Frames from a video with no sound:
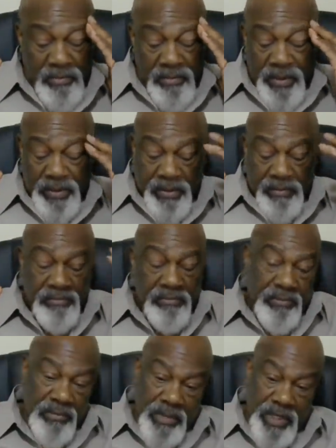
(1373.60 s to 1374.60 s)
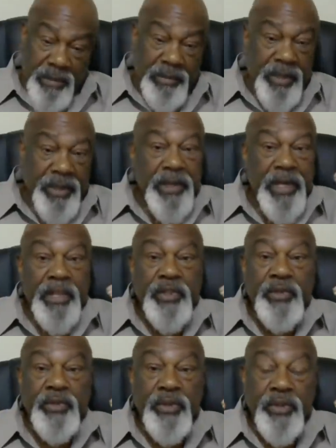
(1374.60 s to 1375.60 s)
there's a couple of things
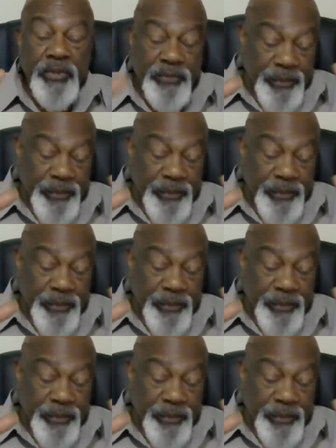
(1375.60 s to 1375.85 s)
you should do.